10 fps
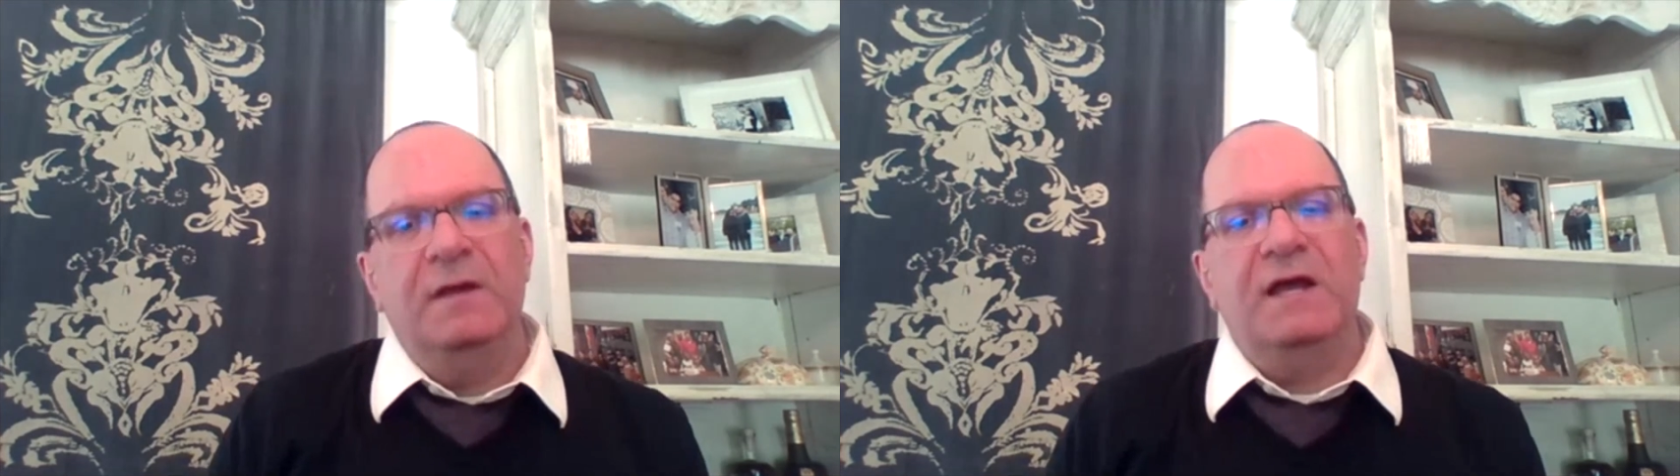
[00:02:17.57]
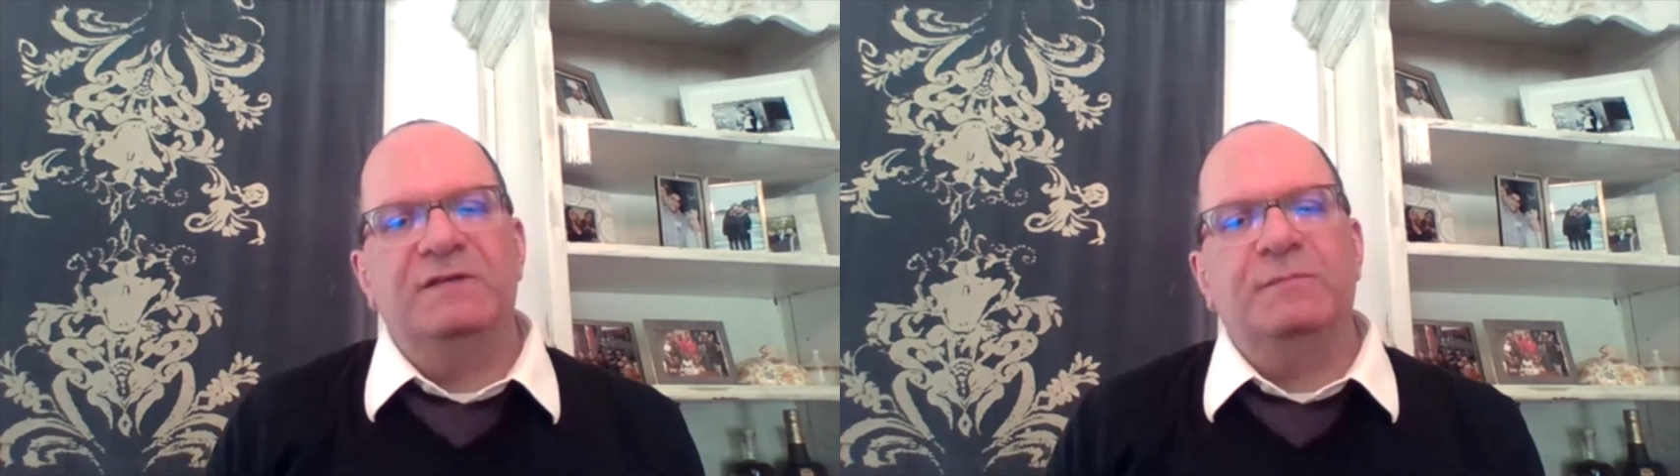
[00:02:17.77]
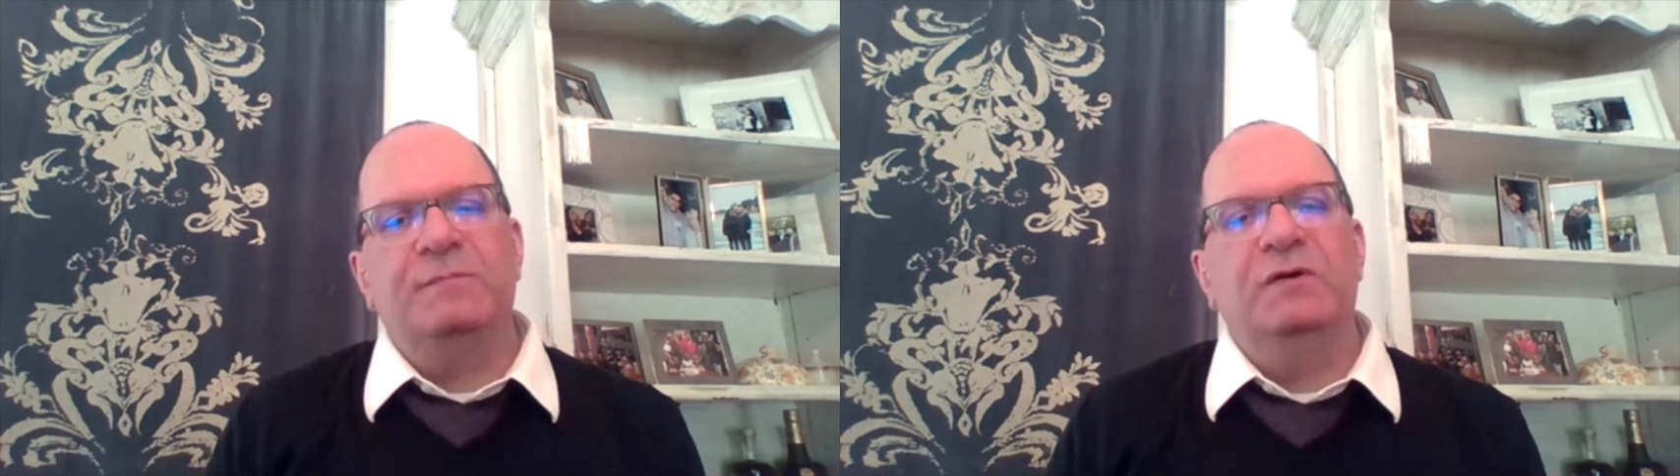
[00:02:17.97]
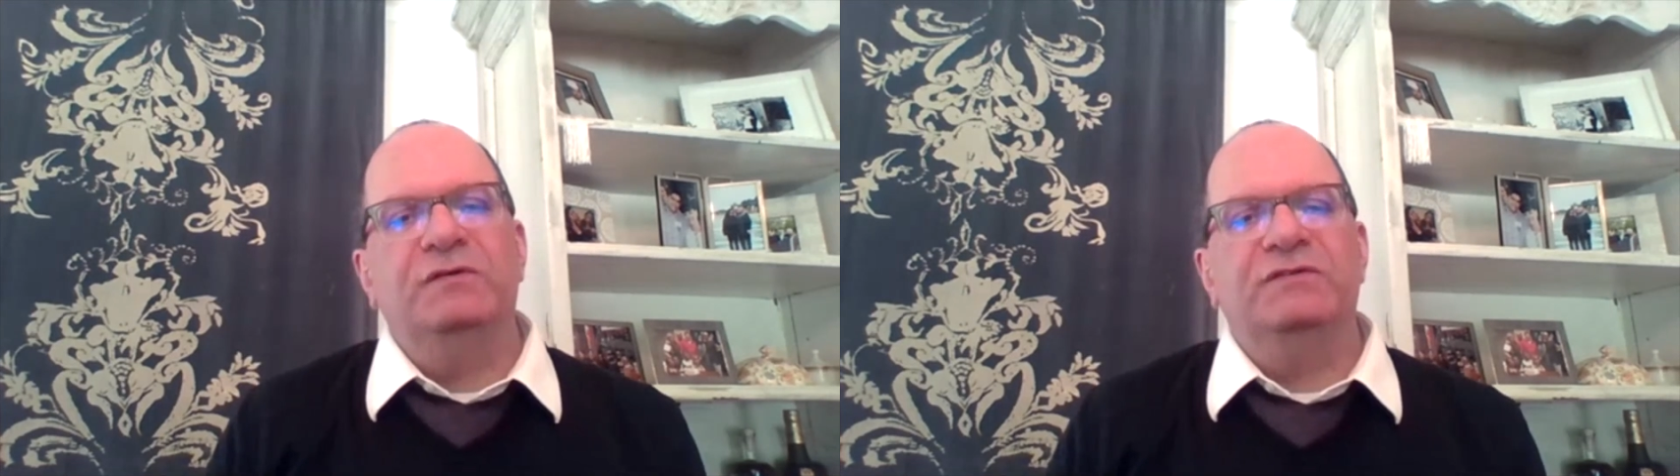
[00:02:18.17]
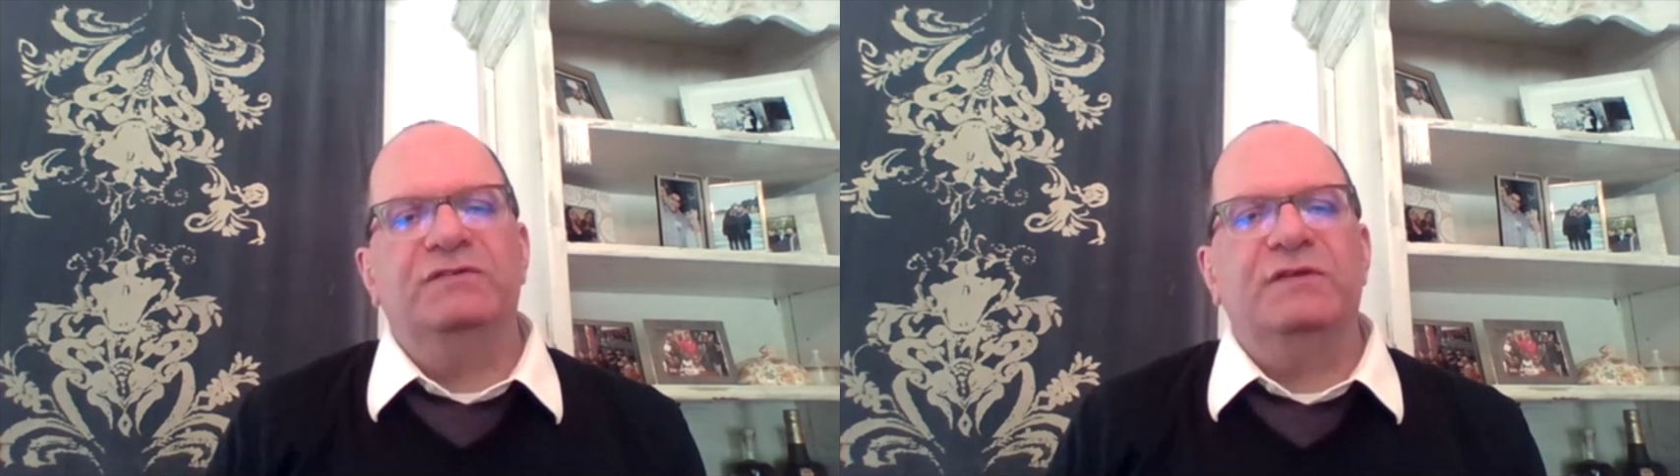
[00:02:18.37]
as
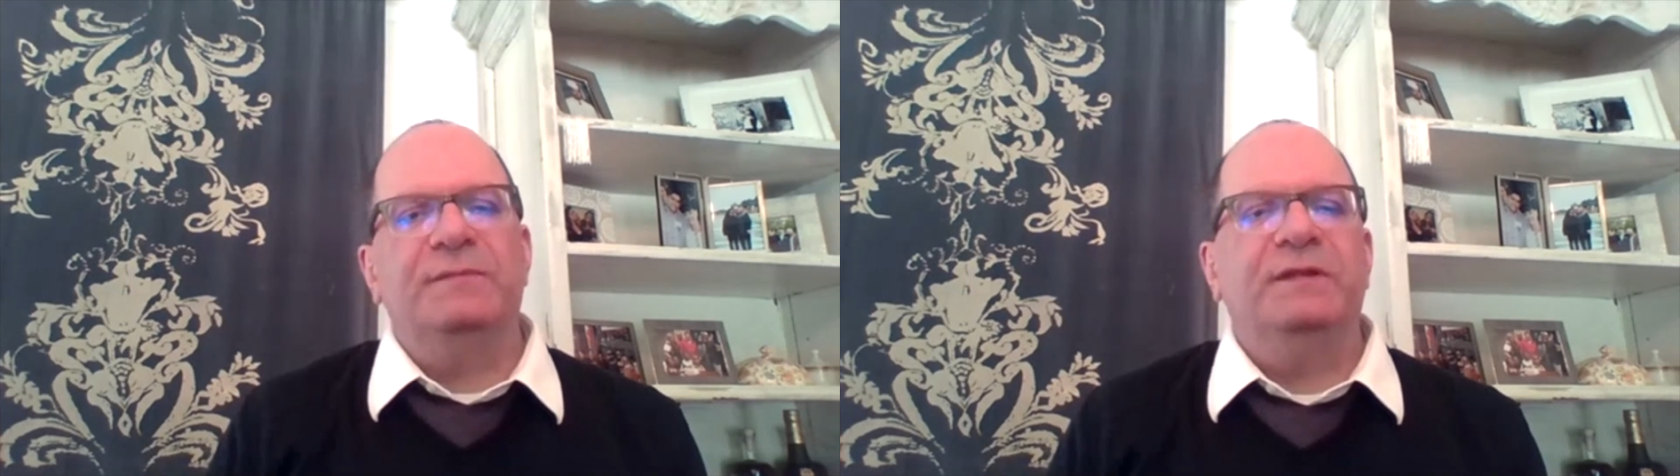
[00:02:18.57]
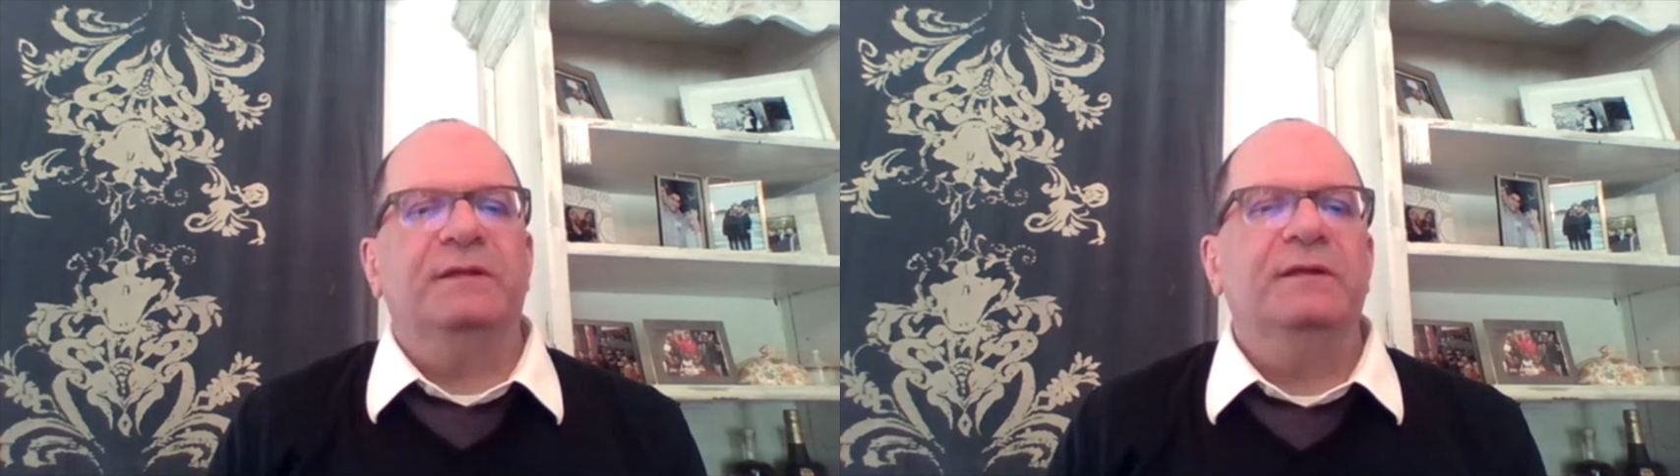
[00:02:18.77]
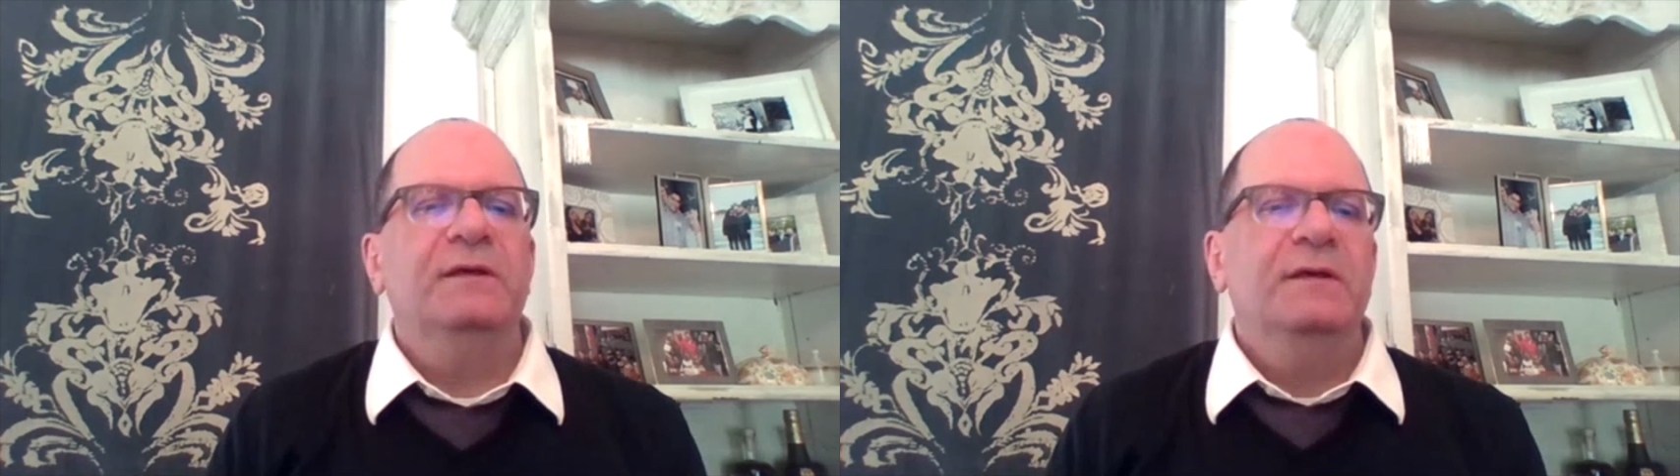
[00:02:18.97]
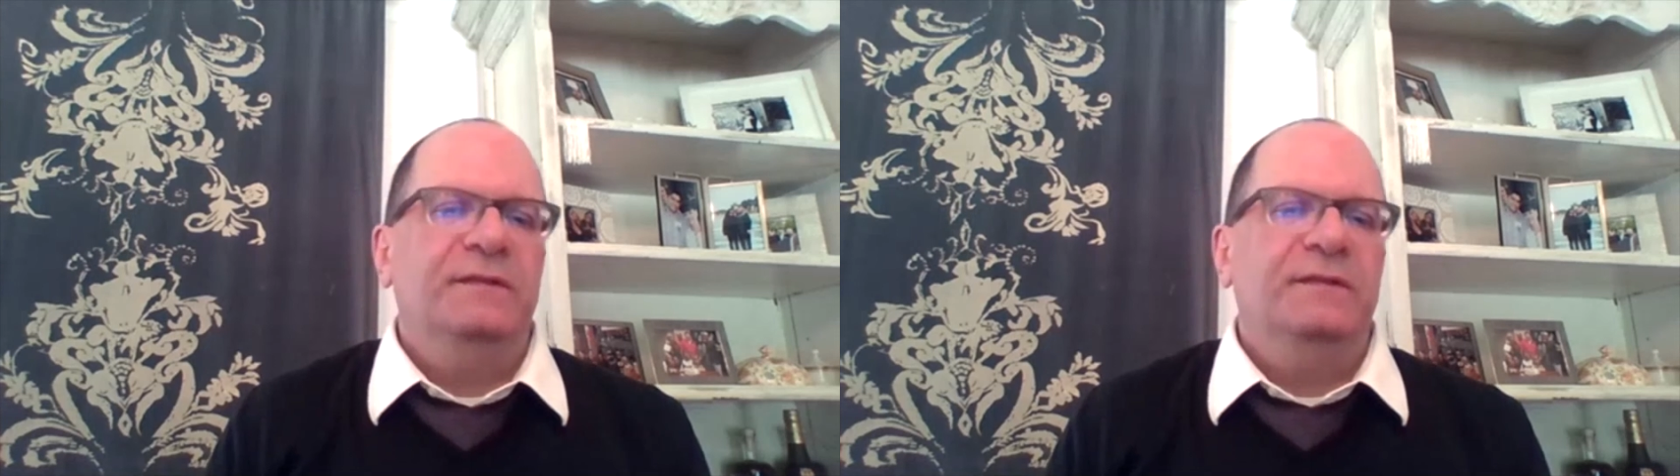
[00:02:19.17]
opposed to something